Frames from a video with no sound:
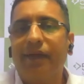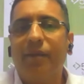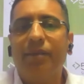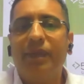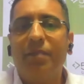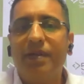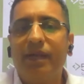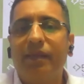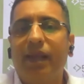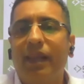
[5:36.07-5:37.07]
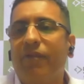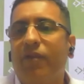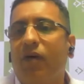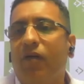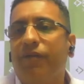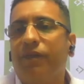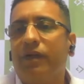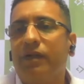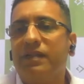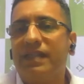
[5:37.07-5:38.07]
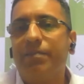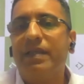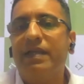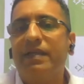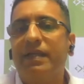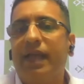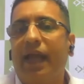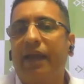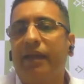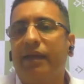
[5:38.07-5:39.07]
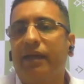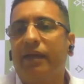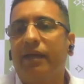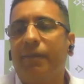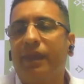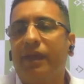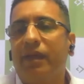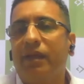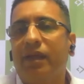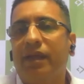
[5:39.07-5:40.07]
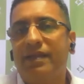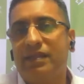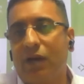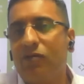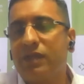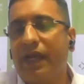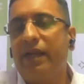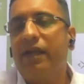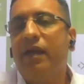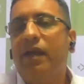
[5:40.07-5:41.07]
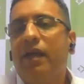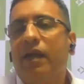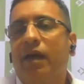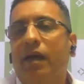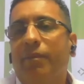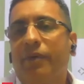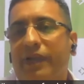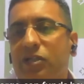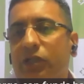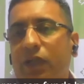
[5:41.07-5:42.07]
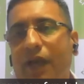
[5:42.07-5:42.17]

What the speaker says: They bring in the level of stability, and there's downside protection.